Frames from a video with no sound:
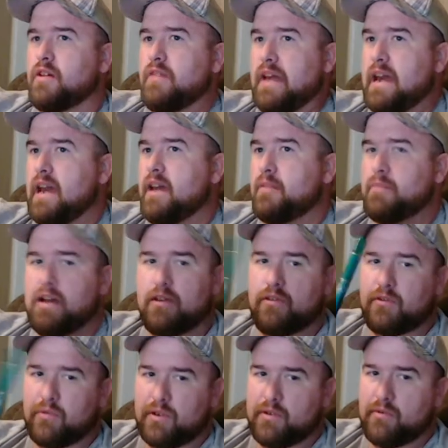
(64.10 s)
I've had
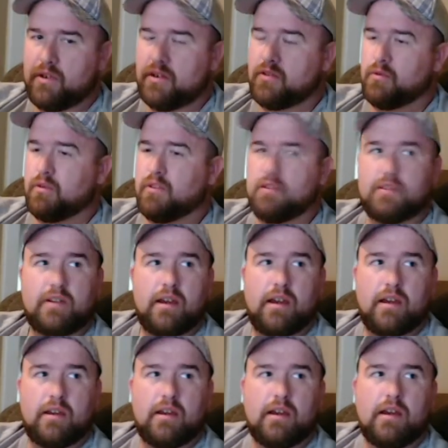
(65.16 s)
about 3 weeks with this
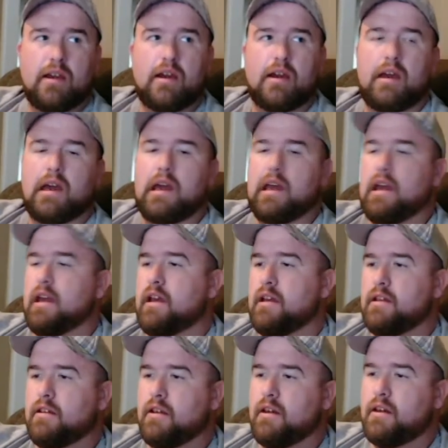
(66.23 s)
guy.
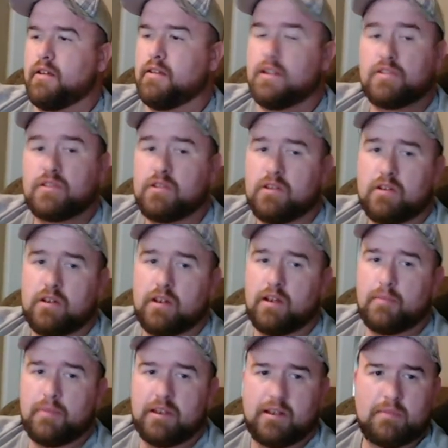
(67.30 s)
And that's good.
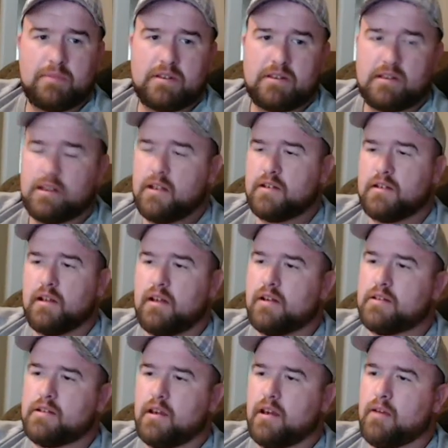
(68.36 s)
I mean, that means I got a lot
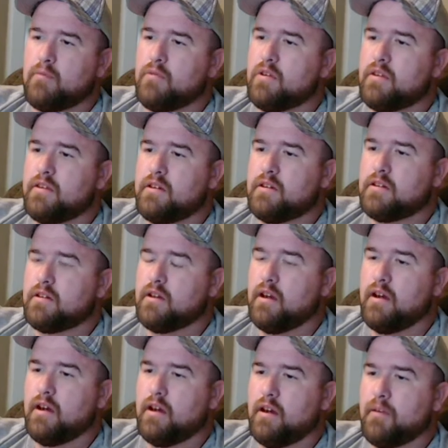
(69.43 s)
of time with it.
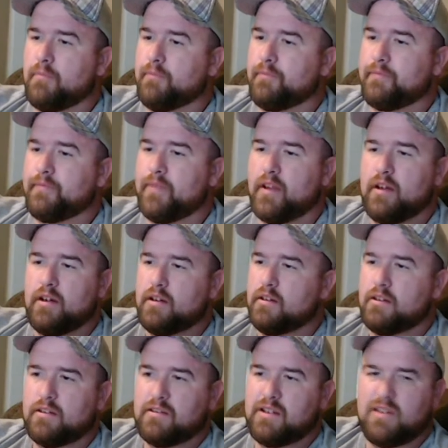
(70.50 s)

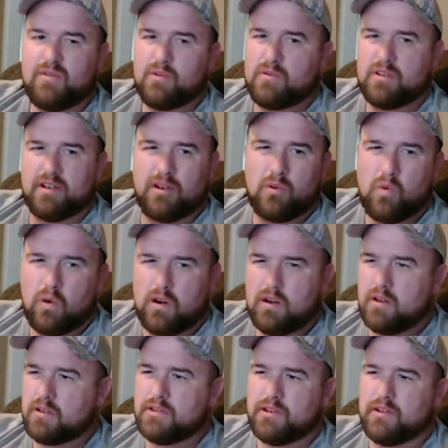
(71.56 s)
To see if there's any
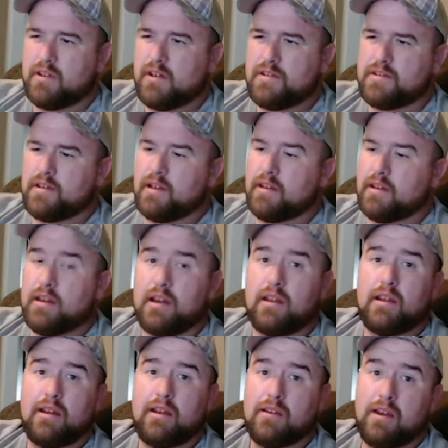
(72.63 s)
quirks and things like
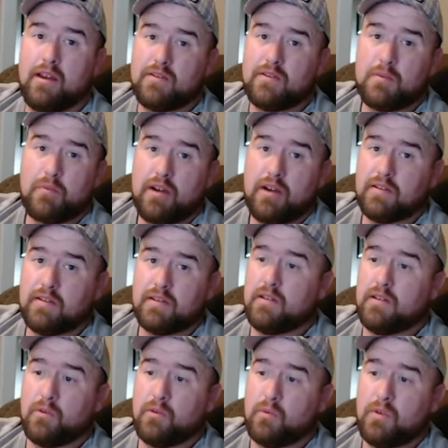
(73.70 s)
that. And
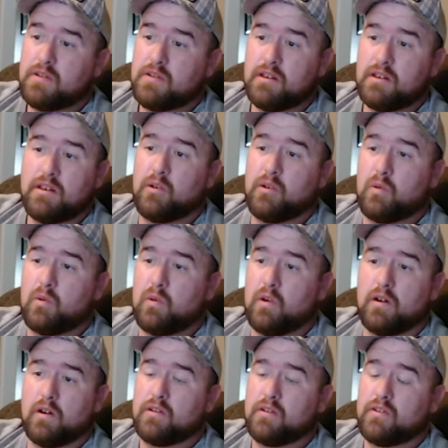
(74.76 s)
surprisingly, there wasn't any
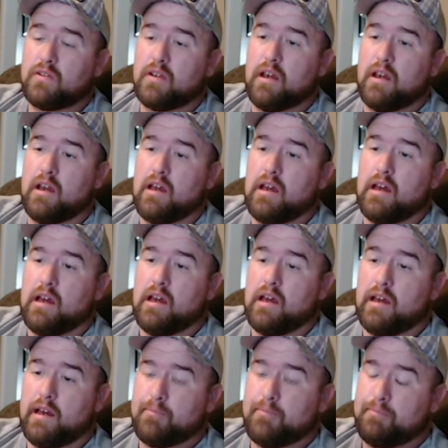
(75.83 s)
quirks.
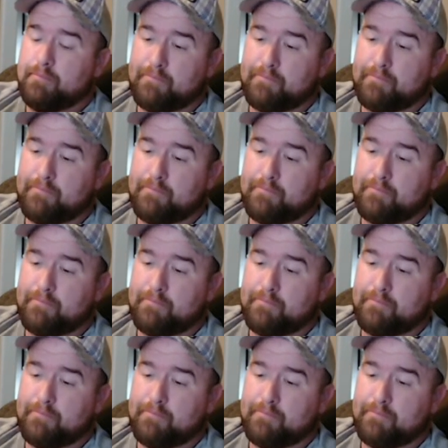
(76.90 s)
Uh,